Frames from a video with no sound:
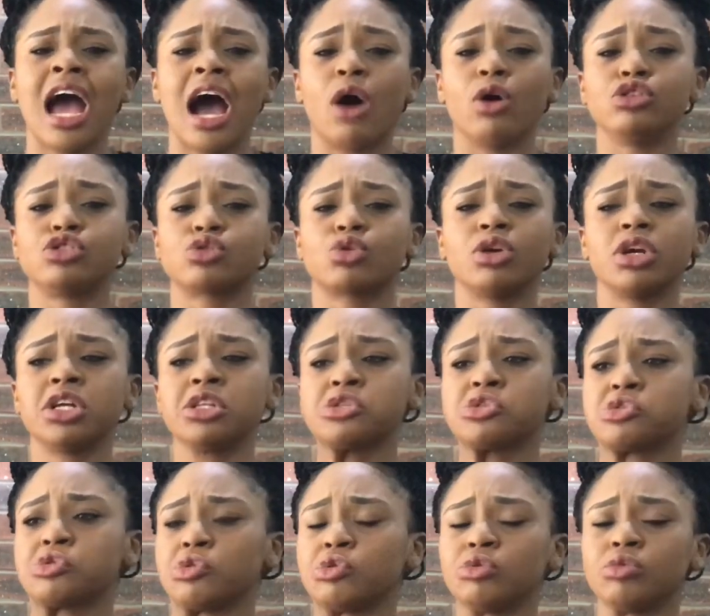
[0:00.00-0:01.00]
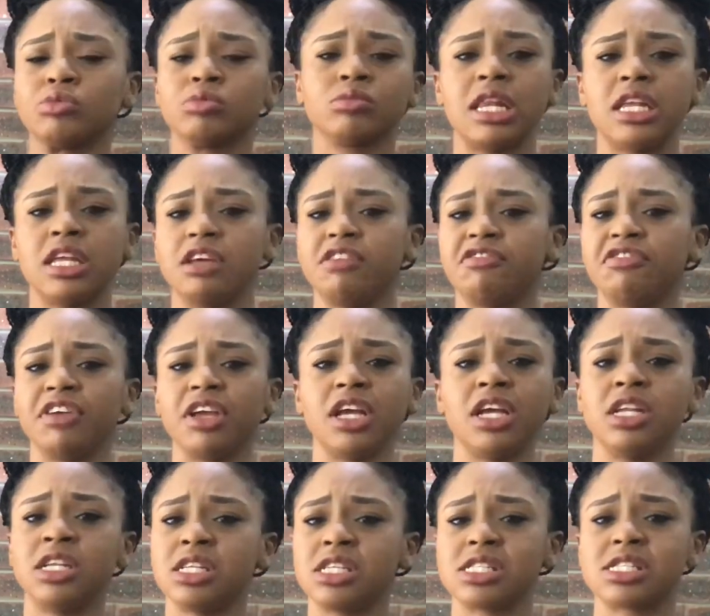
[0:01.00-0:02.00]
I was going to leave
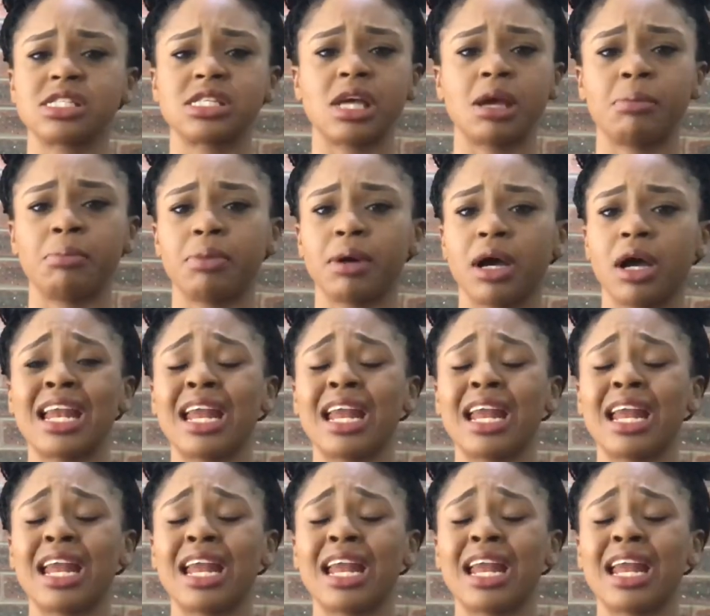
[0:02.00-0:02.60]
in December,